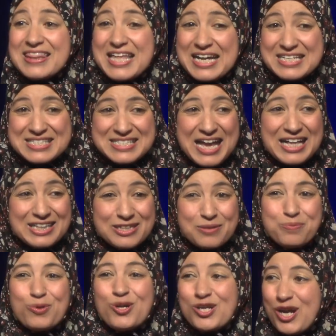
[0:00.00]
that salad
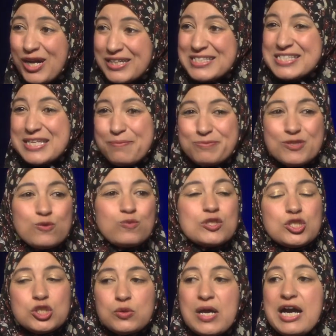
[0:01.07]
bowl concept in
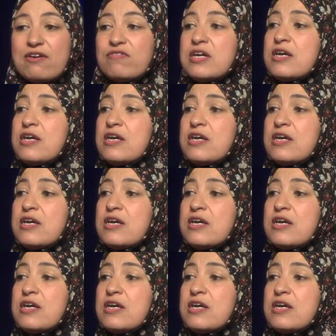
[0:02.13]
which you have